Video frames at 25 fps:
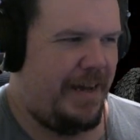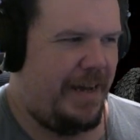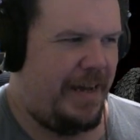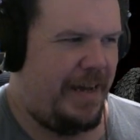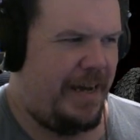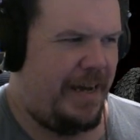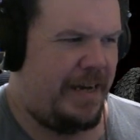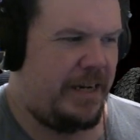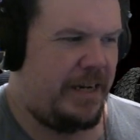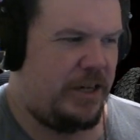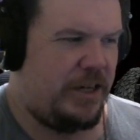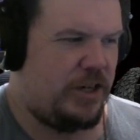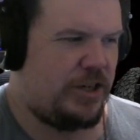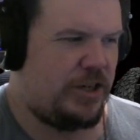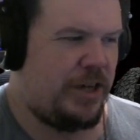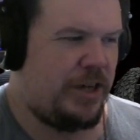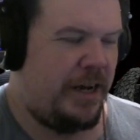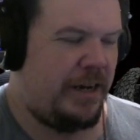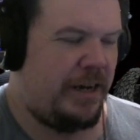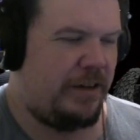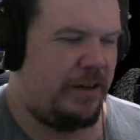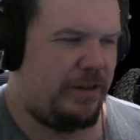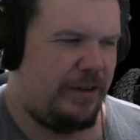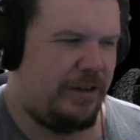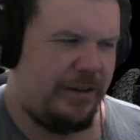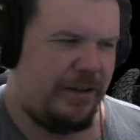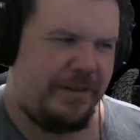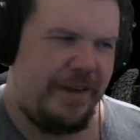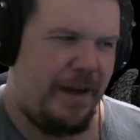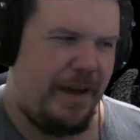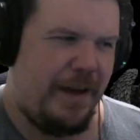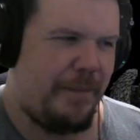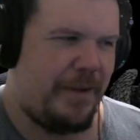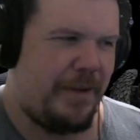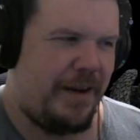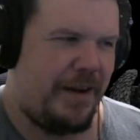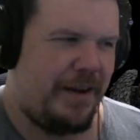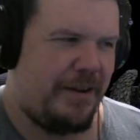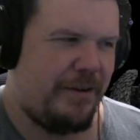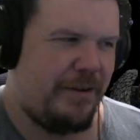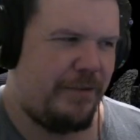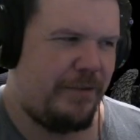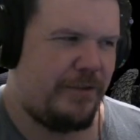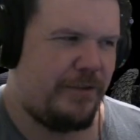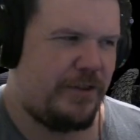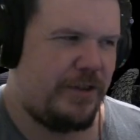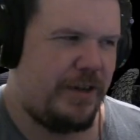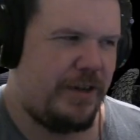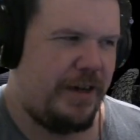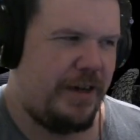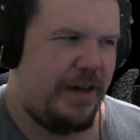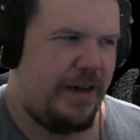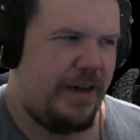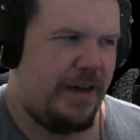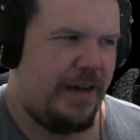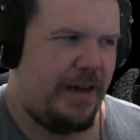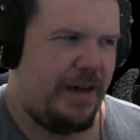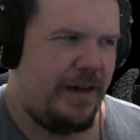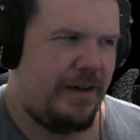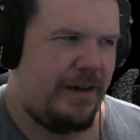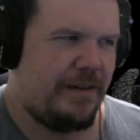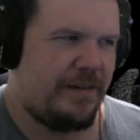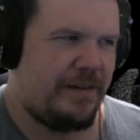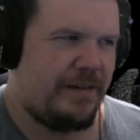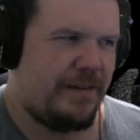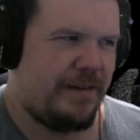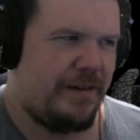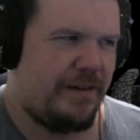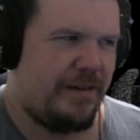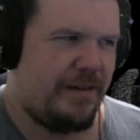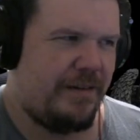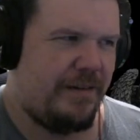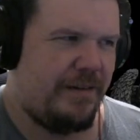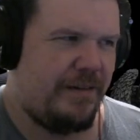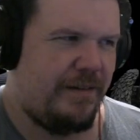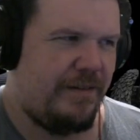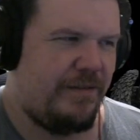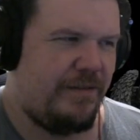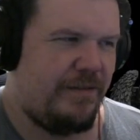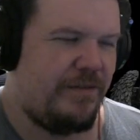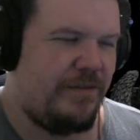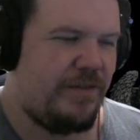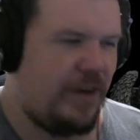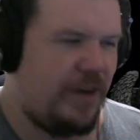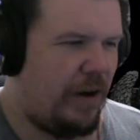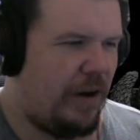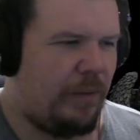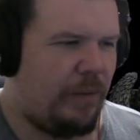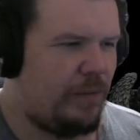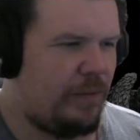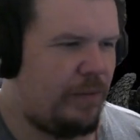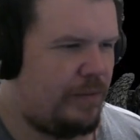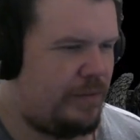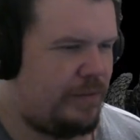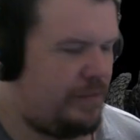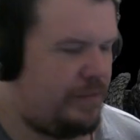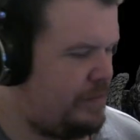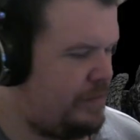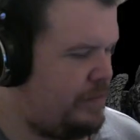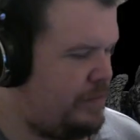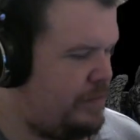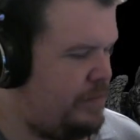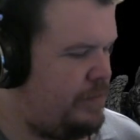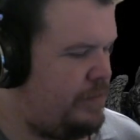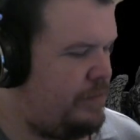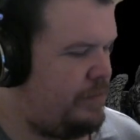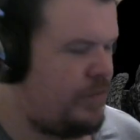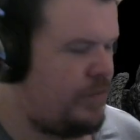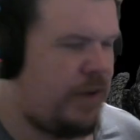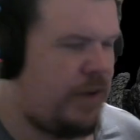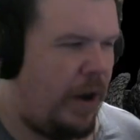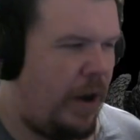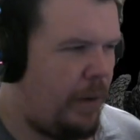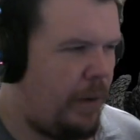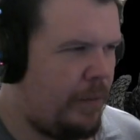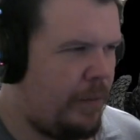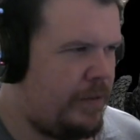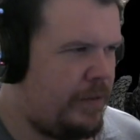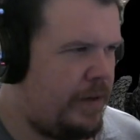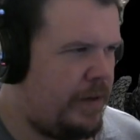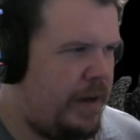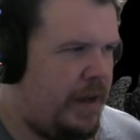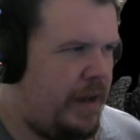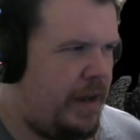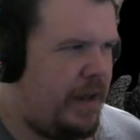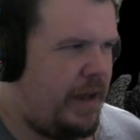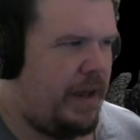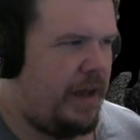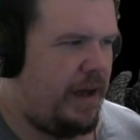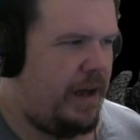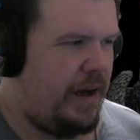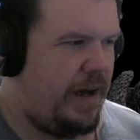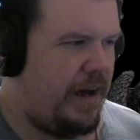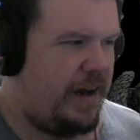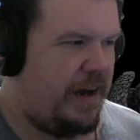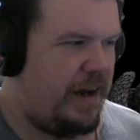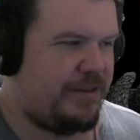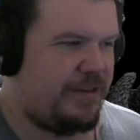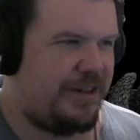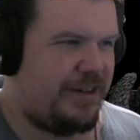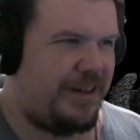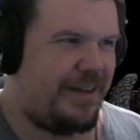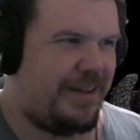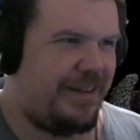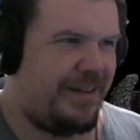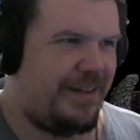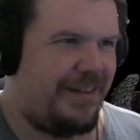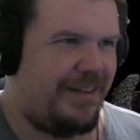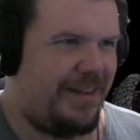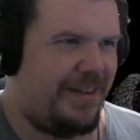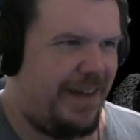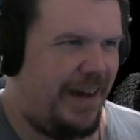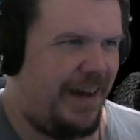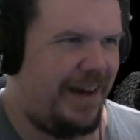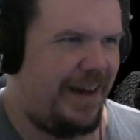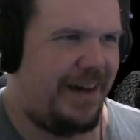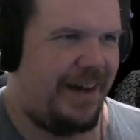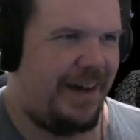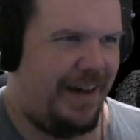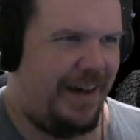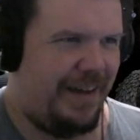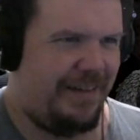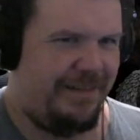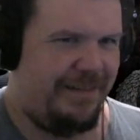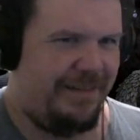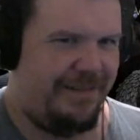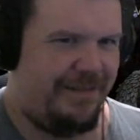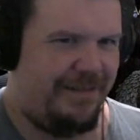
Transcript: And he just kind of looked at me and he goes, no. And I was like, yeah, I